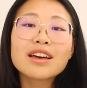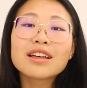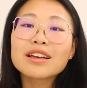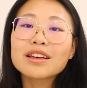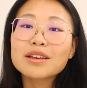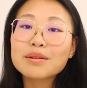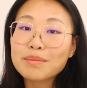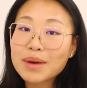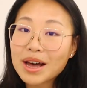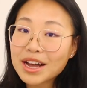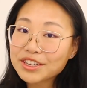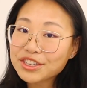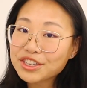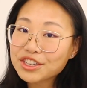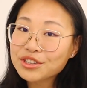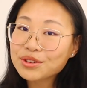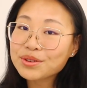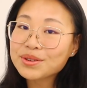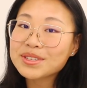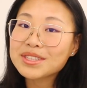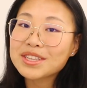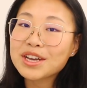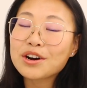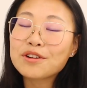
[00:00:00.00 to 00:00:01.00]
Imagine
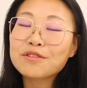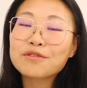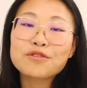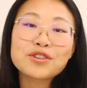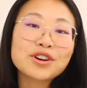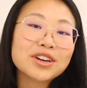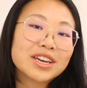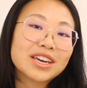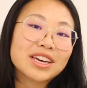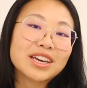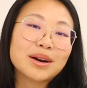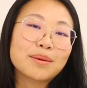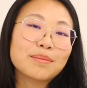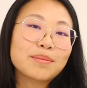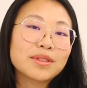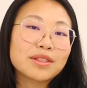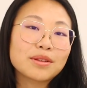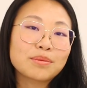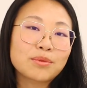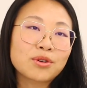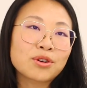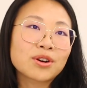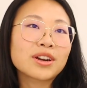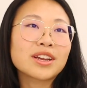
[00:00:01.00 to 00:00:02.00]
yourself waking up in the
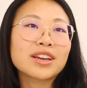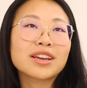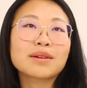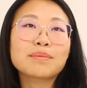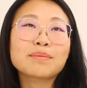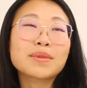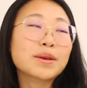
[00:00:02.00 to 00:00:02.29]
morning.